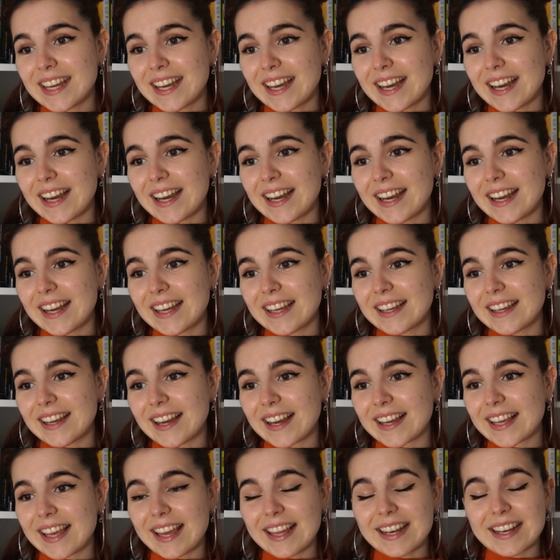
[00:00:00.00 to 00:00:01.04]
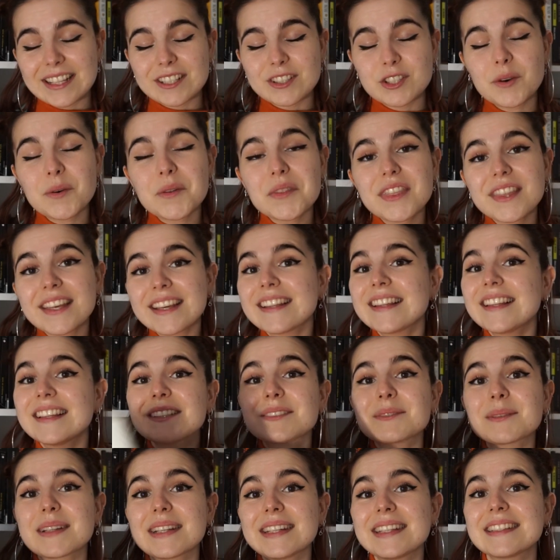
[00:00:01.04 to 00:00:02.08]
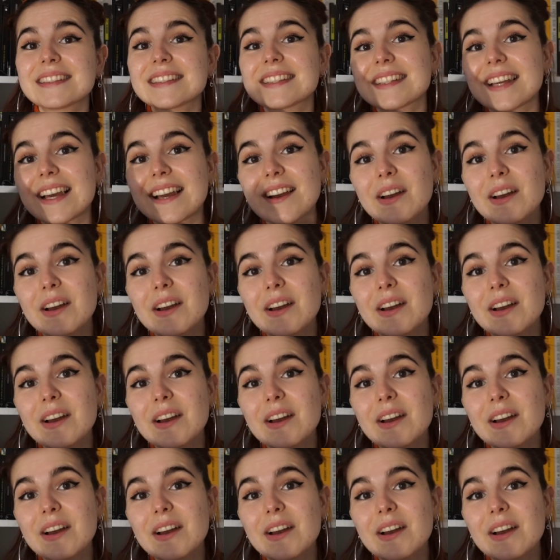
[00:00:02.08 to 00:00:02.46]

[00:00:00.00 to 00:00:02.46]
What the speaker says: I don't think this one is